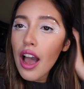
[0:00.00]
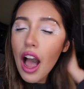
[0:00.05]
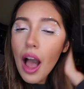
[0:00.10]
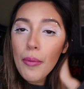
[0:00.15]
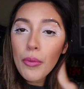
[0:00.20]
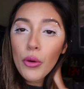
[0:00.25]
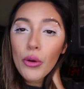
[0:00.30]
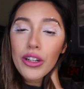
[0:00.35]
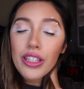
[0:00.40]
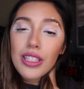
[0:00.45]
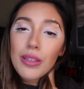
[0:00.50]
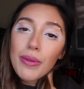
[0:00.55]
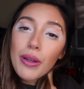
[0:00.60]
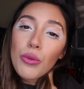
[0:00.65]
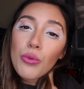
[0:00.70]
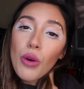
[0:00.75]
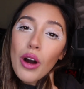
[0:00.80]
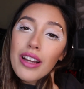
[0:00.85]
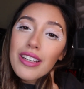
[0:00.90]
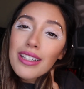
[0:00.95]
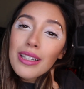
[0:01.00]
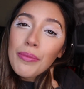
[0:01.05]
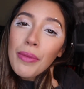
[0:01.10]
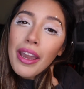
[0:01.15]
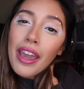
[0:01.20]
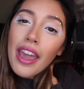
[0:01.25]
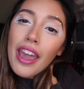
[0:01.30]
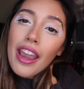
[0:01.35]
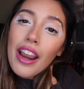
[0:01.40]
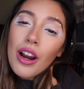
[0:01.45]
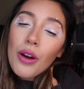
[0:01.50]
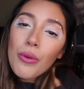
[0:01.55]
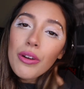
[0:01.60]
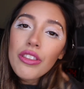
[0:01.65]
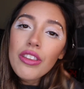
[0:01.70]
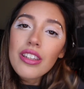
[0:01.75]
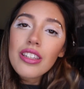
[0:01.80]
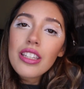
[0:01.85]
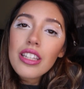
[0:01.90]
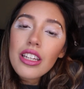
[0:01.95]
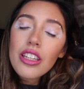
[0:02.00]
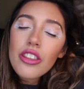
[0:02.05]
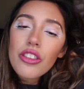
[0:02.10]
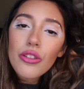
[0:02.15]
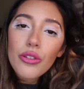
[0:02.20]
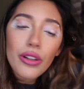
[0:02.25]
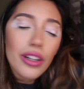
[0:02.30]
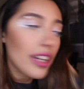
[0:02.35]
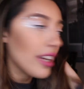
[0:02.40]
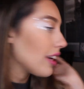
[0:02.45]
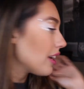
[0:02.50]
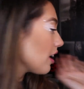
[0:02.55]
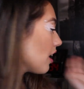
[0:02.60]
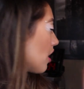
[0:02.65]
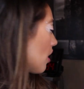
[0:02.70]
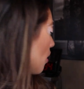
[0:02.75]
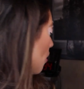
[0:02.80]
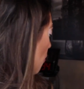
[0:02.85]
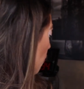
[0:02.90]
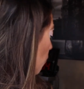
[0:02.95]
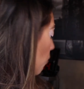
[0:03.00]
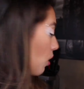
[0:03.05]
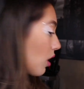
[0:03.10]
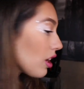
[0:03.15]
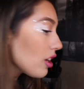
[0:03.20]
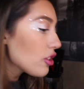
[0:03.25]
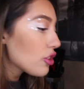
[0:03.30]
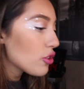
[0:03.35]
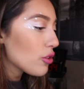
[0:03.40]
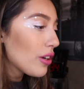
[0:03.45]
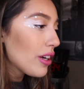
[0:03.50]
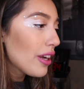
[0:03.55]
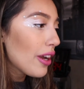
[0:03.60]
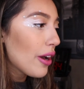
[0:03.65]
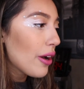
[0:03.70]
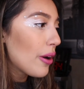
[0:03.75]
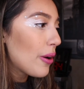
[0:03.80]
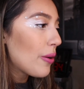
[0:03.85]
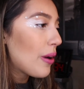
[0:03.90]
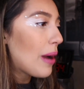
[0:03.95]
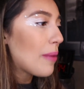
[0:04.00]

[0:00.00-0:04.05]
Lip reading: I'm going to be wanding my hair with the T3 World Trio.